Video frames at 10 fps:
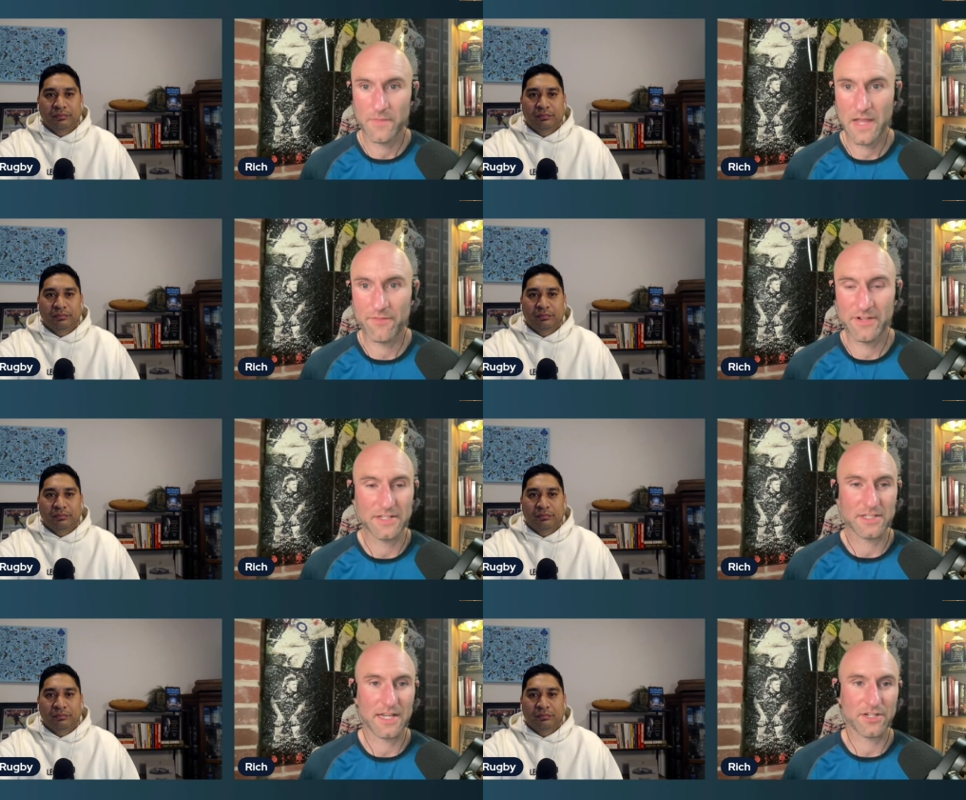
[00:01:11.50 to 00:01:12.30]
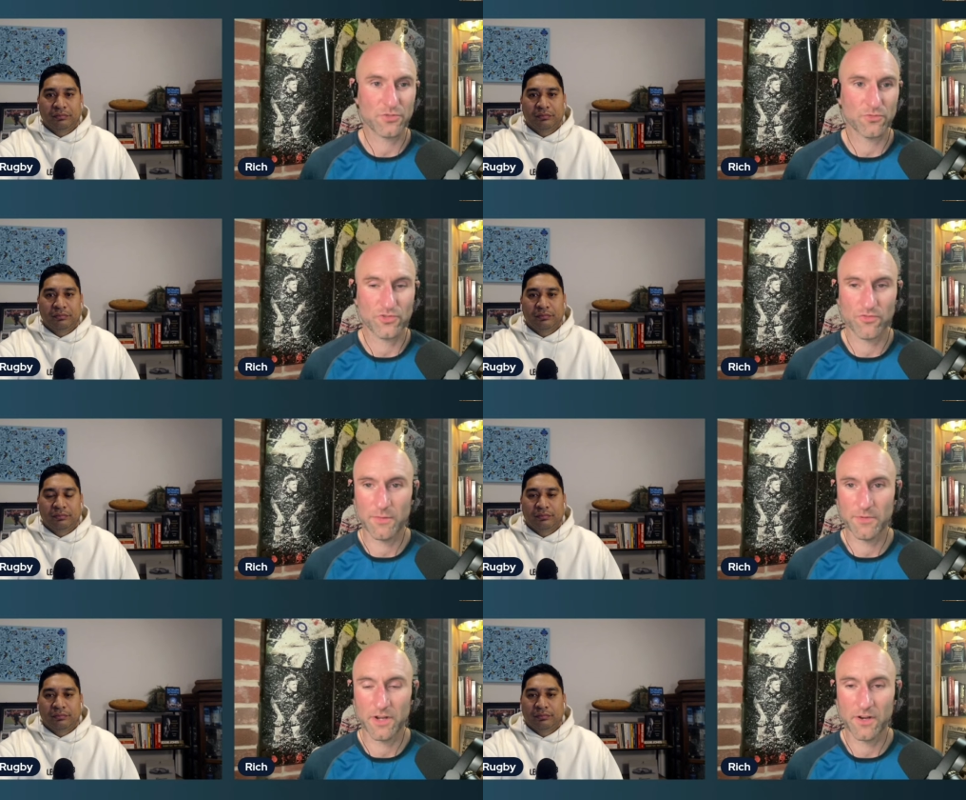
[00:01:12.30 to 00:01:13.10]
Speaker 1: have an international
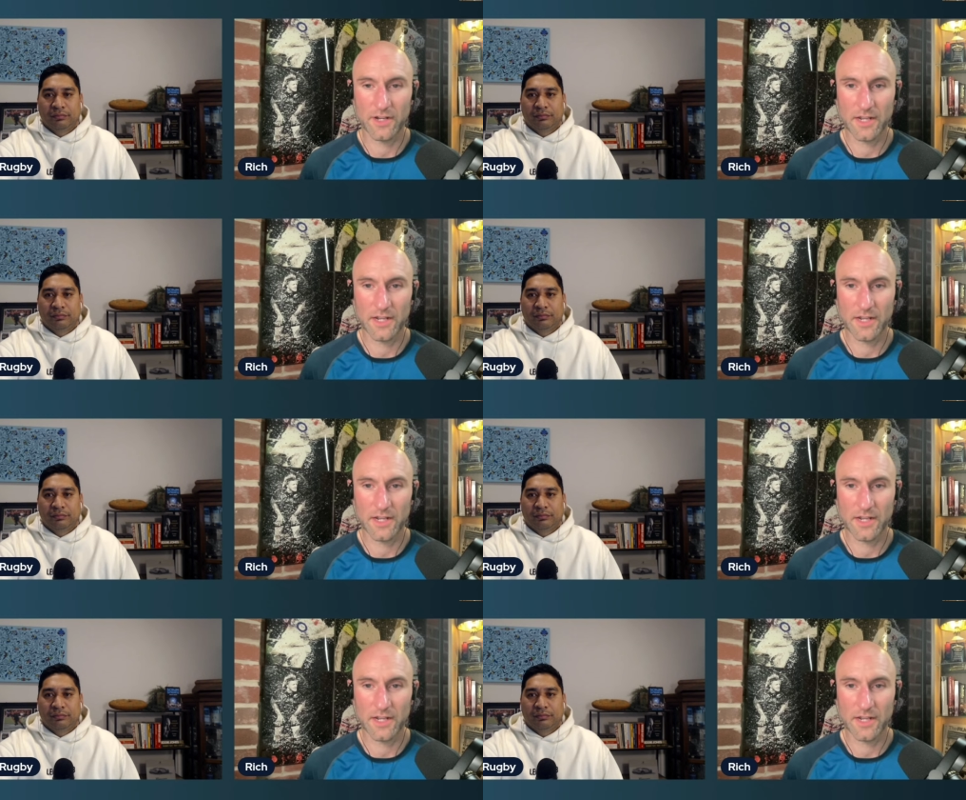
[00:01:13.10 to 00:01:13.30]
scrum at a high